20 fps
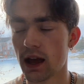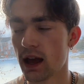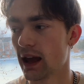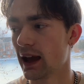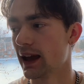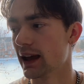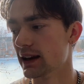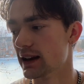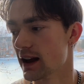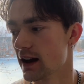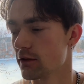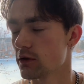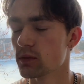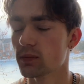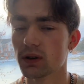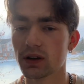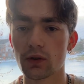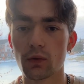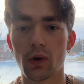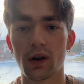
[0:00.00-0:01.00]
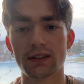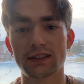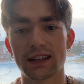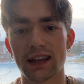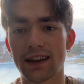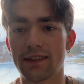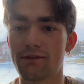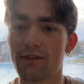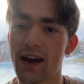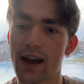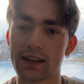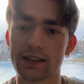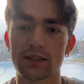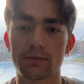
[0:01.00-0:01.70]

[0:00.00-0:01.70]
and everybody wants a faster